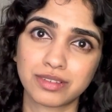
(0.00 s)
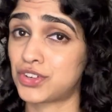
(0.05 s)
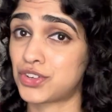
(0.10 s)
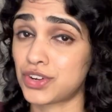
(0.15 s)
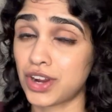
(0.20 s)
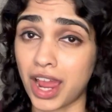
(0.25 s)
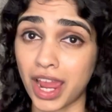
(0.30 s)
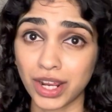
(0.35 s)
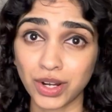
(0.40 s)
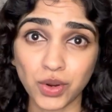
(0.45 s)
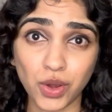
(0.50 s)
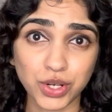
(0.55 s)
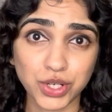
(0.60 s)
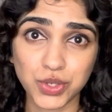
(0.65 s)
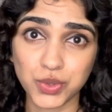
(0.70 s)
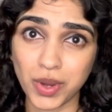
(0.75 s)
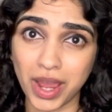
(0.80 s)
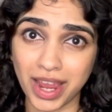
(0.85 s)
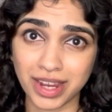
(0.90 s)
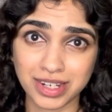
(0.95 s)
Try not
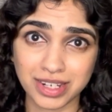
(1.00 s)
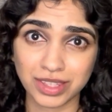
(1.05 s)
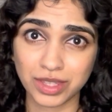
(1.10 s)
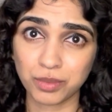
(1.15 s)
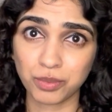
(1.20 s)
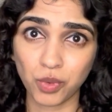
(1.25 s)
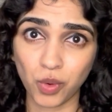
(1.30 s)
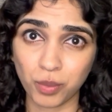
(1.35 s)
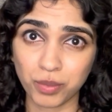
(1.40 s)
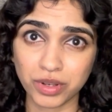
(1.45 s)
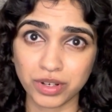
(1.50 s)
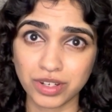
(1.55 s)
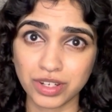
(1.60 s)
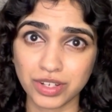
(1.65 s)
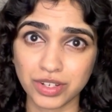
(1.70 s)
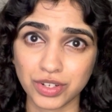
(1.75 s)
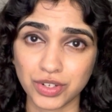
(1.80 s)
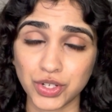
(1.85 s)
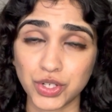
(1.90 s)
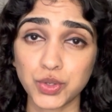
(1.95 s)
to act in the
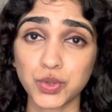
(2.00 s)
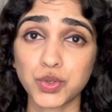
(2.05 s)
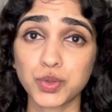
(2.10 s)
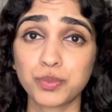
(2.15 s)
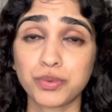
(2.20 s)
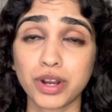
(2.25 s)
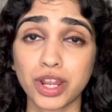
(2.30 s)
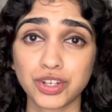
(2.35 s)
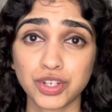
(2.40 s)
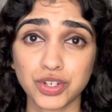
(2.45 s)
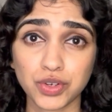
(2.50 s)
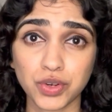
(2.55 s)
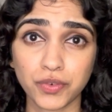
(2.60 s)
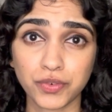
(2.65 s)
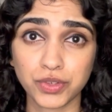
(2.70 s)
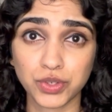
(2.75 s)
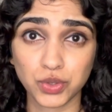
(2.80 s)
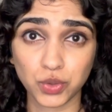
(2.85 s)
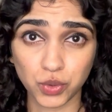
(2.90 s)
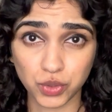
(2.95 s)
moment due to pressure of
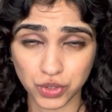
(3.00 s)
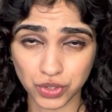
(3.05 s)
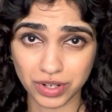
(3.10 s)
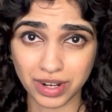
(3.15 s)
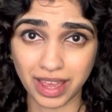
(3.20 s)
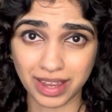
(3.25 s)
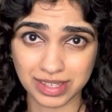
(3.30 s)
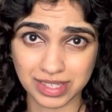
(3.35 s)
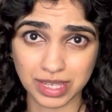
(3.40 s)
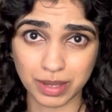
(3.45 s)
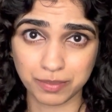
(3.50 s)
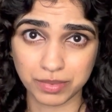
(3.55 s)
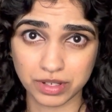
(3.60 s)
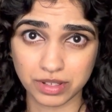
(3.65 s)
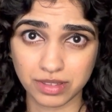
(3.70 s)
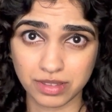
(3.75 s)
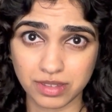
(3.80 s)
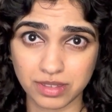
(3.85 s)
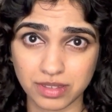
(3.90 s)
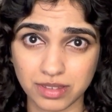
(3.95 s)
social acceptance,